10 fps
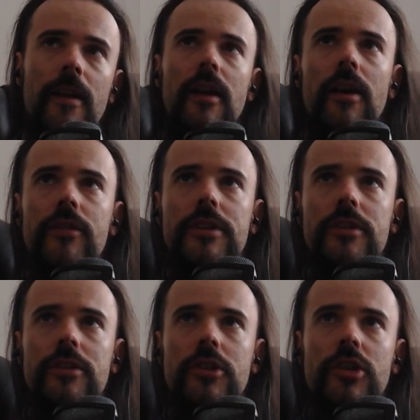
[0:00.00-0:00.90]
and this
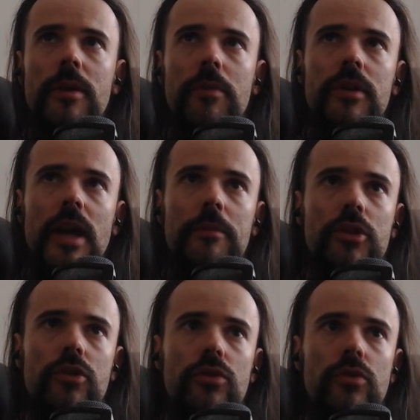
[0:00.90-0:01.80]
is the shaper
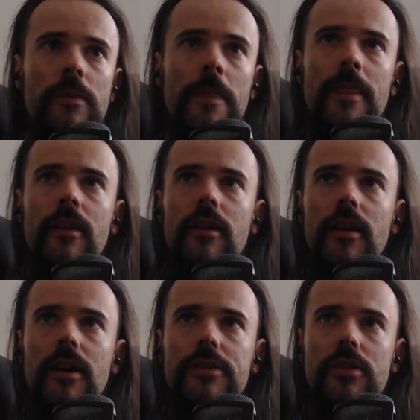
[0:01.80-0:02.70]
damage too.
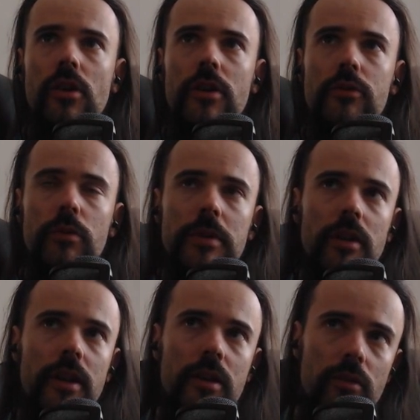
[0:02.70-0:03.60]
So it will be
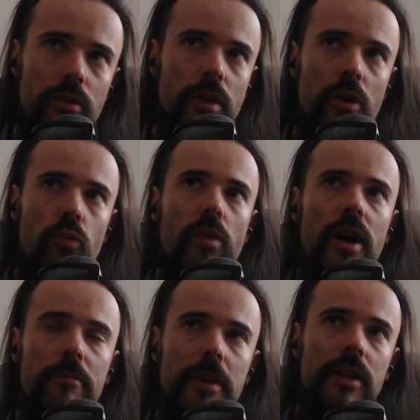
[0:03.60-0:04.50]
like around
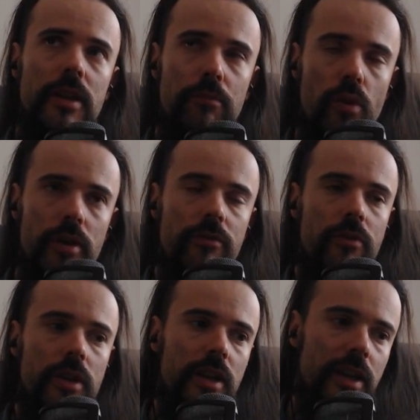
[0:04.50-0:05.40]
1.3
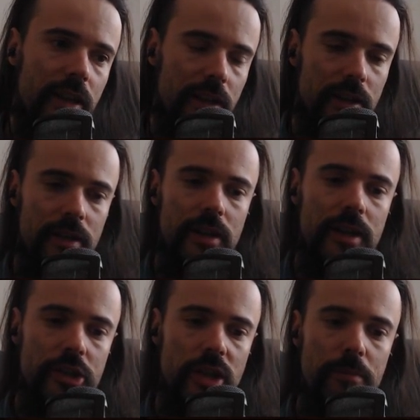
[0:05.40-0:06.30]

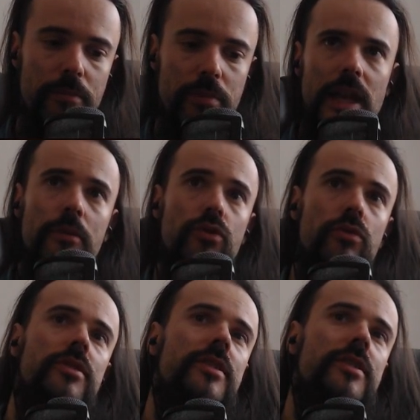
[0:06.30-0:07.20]
million shaper damage, which
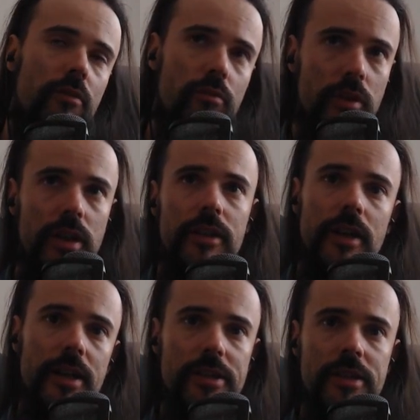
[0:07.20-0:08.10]
is really
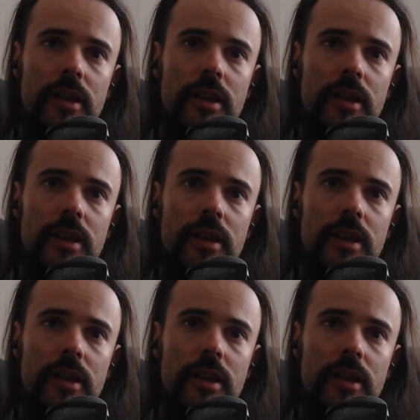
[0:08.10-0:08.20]
nice.